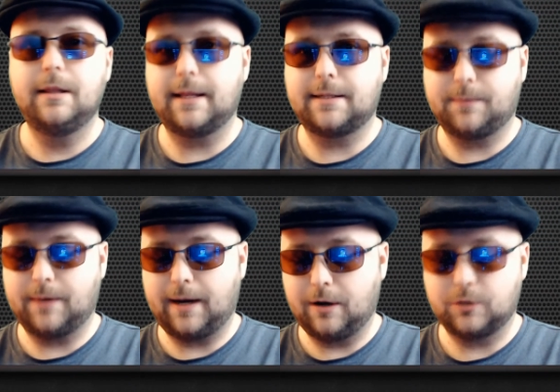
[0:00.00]
That's
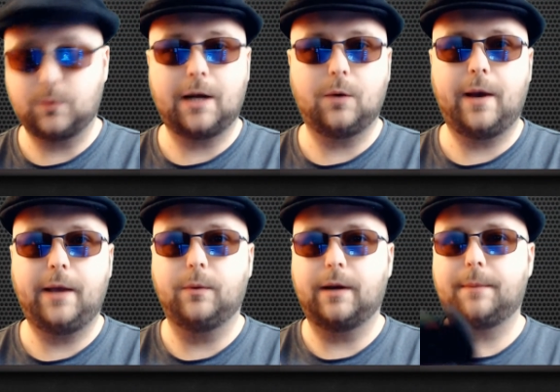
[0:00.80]
something I noticed right
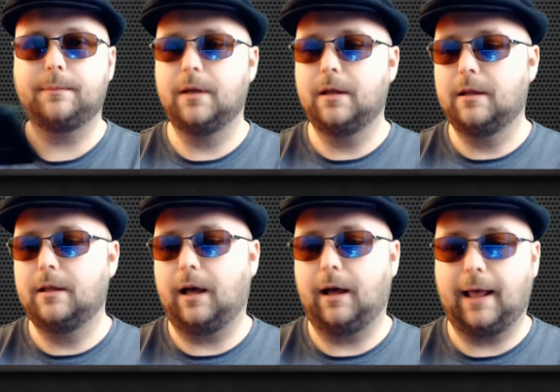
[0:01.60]
away when
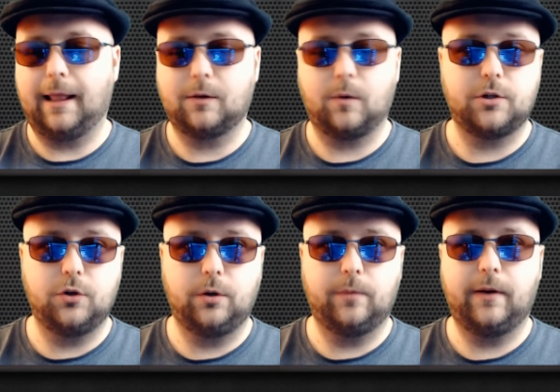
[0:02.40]
I like to watch
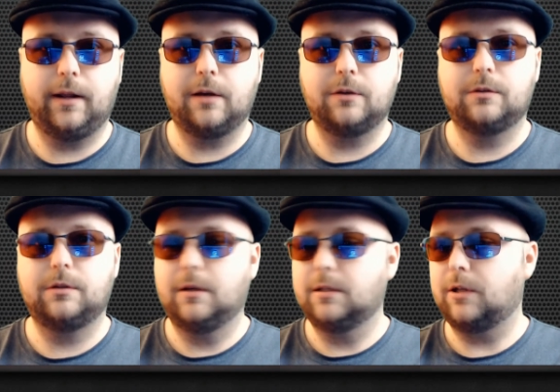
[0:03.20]
YouTube videos,
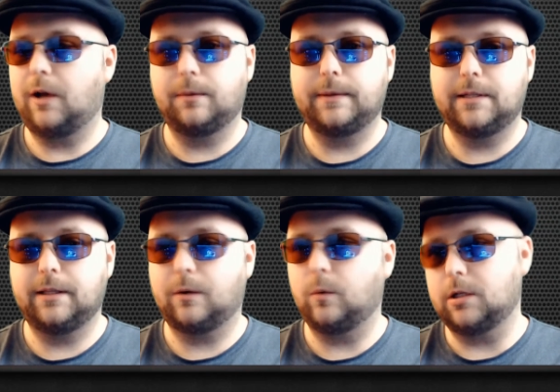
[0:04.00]
so I'll be sitting
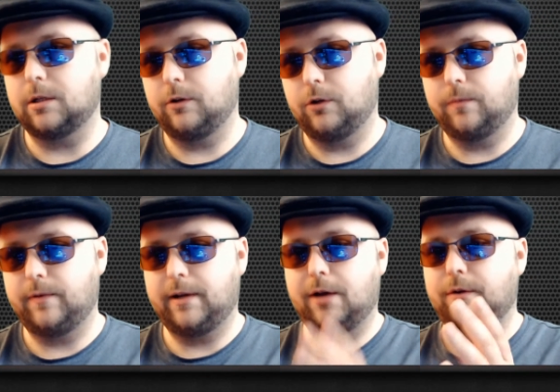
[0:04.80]
there watching a YouTube
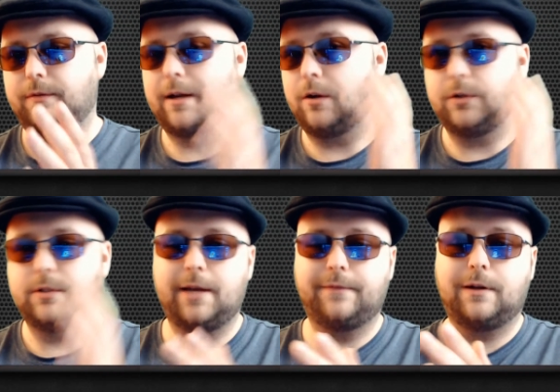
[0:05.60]
video, and if I don't use
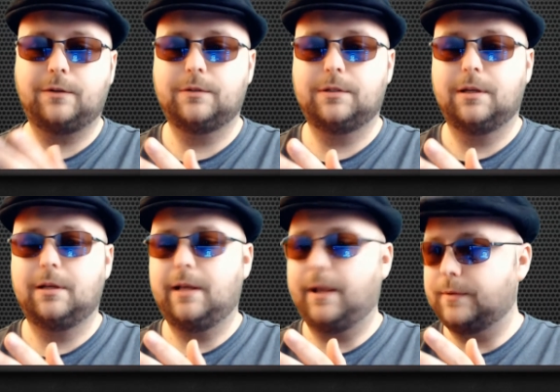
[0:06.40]
headphones,
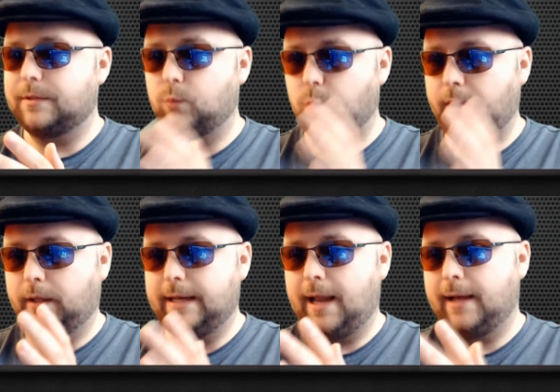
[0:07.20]
it was
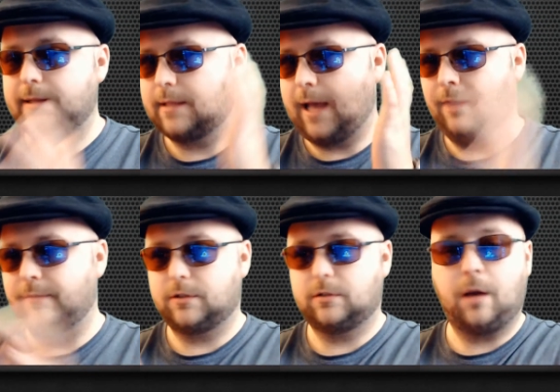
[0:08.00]
really nice, kind
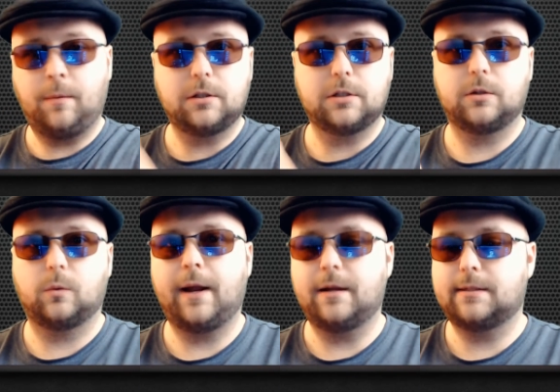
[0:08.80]
of almost a
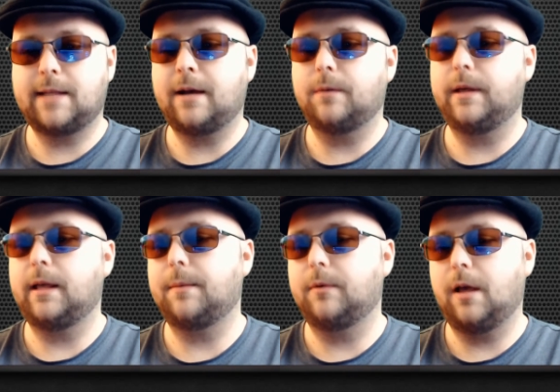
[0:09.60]
surround sound,
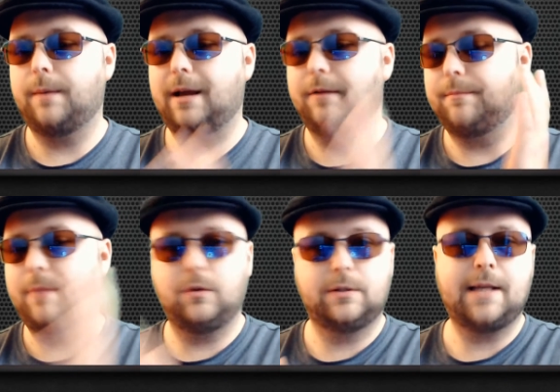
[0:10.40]
being able to come out of
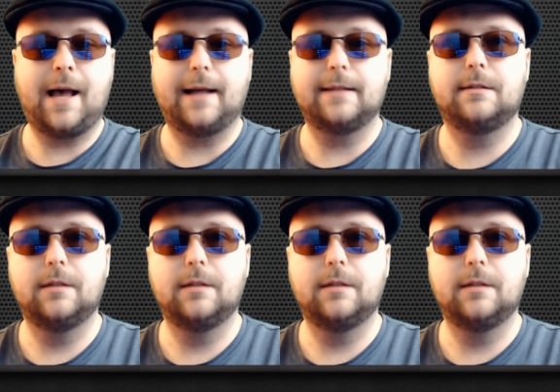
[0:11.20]
both sides